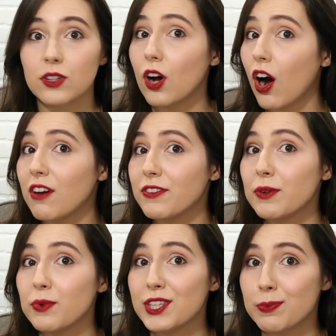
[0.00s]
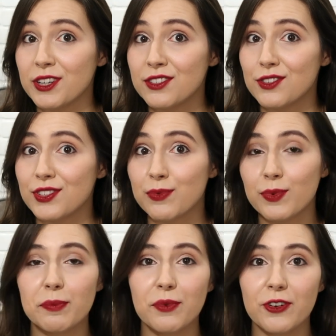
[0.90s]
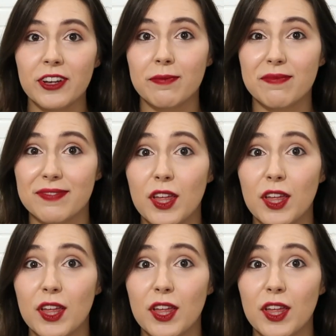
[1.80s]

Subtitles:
coffee with sprinkles and whipped cream,